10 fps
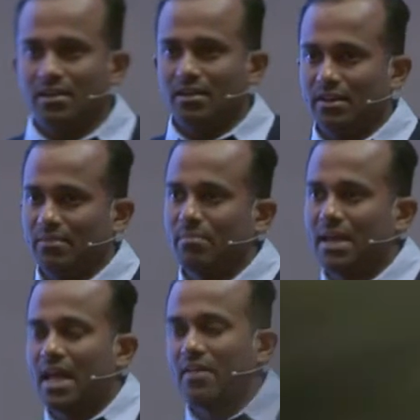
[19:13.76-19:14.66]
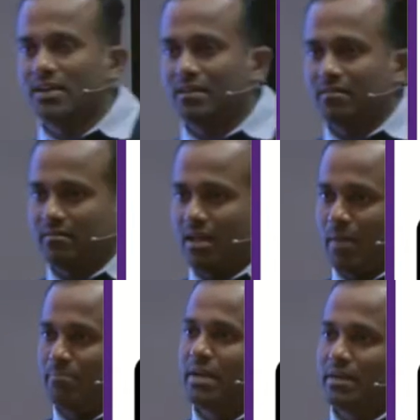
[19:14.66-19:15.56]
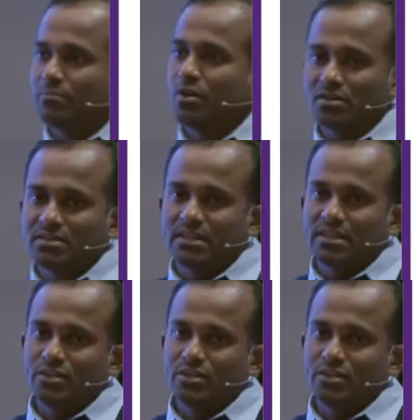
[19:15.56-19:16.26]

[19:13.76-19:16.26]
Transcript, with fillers: like by having a apt-get proxy,